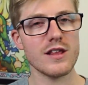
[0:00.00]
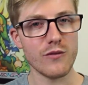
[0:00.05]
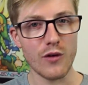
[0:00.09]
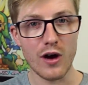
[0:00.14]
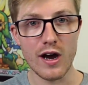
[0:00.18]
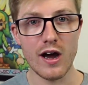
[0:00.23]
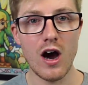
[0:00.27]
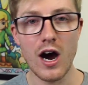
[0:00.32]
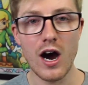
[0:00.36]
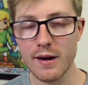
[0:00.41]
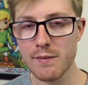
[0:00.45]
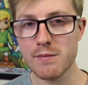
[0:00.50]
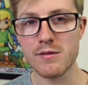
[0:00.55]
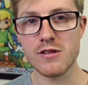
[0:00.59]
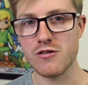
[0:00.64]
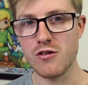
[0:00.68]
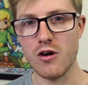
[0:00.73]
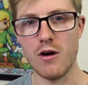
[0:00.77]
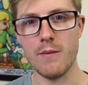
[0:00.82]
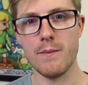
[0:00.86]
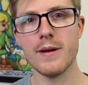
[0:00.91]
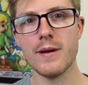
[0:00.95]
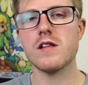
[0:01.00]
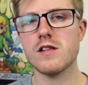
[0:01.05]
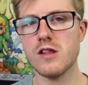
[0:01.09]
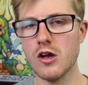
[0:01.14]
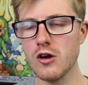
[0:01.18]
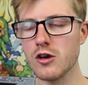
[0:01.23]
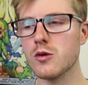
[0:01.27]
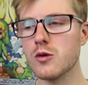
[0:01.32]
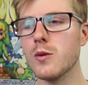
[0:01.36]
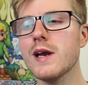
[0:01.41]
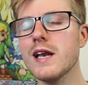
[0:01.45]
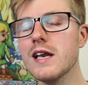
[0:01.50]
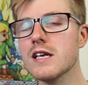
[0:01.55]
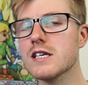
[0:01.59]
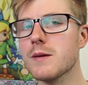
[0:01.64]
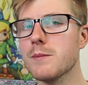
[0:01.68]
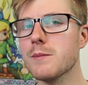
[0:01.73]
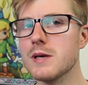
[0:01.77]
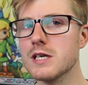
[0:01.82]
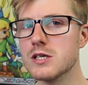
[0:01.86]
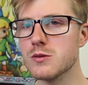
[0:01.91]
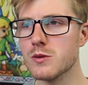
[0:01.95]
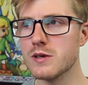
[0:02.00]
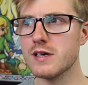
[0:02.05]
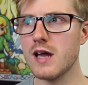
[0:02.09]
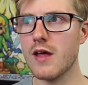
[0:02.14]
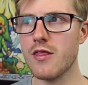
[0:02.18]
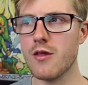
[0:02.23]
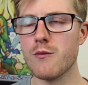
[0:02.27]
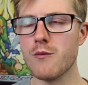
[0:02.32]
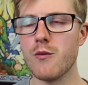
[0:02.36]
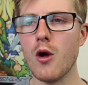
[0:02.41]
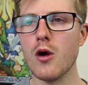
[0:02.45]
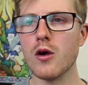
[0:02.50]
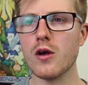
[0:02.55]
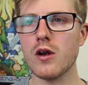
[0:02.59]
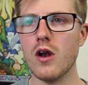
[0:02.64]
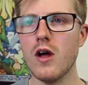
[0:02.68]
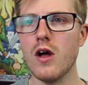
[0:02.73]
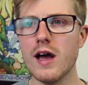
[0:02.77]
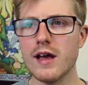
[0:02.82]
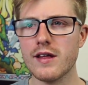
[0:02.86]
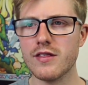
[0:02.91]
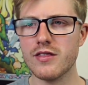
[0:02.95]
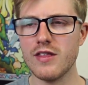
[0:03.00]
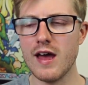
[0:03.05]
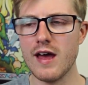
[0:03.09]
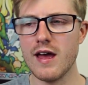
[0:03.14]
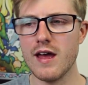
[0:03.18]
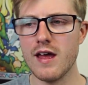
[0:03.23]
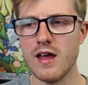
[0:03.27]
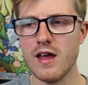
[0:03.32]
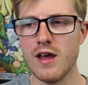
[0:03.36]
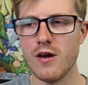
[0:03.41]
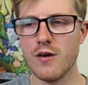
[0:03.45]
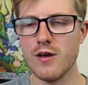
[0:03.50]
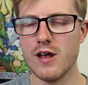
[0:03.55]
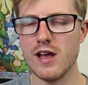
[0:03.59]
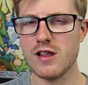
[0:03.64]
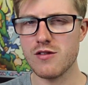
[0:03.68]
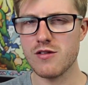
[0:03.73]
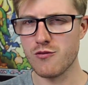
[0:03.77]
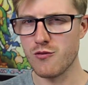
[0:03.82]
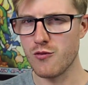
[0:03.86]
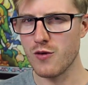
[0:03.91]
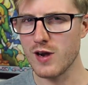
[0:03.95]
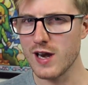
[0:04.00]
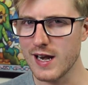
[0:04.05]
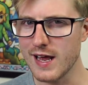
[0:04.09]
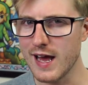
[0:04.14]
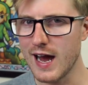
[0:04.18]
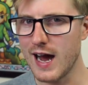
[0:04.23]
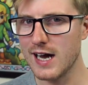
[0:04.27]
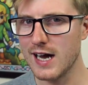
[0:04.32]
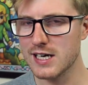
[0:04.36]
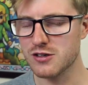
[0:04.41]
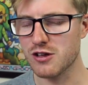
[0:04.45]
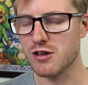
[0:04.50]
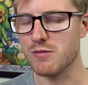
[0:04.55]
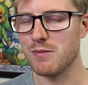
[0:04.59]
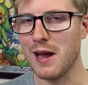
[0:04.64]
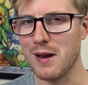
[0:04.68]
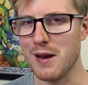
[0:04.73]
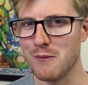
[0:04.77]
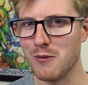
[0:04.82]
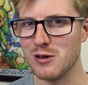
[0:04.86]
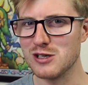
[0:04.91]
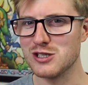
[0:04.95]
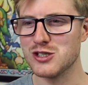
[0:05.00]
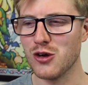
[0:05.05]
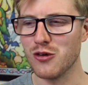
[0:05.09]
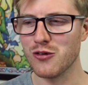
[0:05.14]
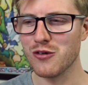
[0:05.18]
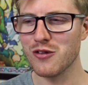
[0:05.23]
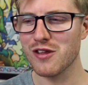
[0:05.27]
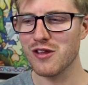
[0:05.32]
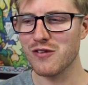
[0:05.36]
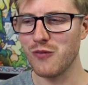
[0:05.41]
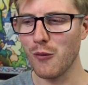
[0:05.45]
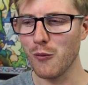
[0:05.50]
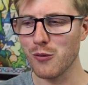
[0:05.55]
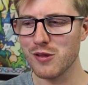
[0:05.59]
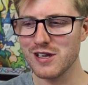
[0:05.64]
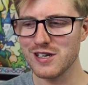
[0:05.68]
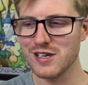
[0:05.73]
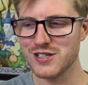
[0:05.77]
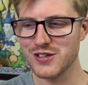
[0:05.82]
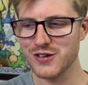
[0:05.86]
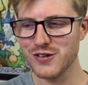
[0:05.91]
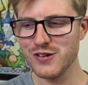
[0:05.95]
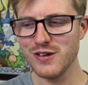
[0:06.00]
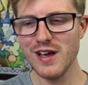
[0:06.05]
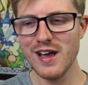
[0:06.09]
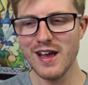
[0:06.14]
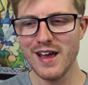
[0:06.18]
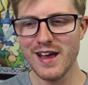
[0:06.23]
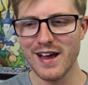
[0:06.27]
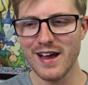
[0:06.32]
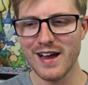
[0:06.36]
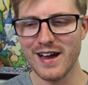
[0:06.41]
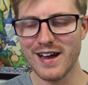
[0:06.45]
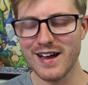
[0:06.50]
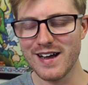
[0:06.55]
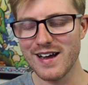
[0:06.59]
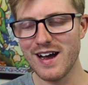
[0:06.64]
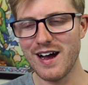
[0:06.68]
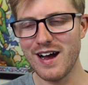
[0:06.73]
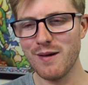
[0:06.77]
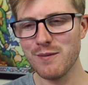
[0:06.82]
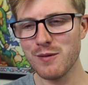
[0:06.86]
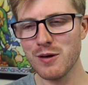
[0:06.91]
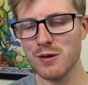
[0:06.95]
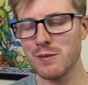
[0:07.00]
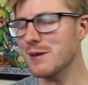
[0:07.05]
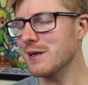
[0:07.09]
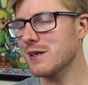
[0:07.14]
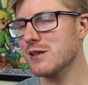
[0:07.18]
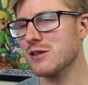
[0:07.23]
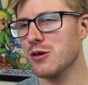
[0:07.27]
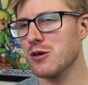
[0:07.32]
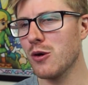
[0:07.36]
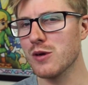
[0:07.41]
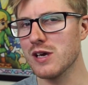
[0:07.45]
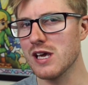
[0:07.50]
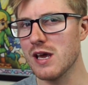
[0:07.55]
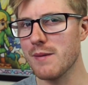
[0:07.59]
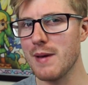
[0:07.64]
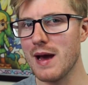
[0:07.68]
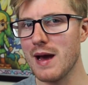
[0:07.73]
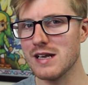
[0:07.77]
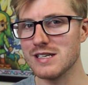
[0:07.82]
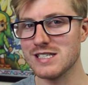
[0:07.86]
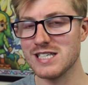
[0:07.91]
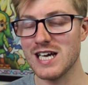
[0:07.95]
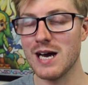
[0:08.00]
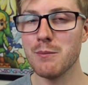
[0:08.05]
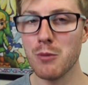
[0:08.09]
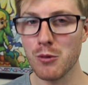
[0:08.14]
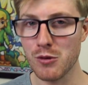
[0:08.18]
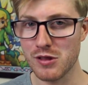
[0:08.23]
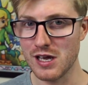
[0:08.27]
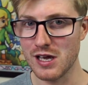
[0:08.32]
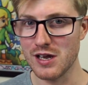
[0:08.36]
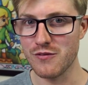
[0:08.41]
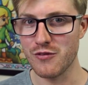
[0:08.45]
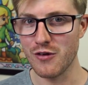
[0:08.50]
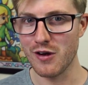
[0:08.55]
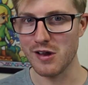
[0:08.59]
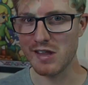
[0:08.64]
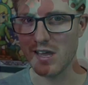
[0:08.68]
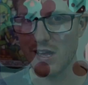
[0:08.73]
the right items drop. So to quickly jump into another roguelike that is really hard to explain what genre this falls into, I'm going to be talking about Tumbleseed for a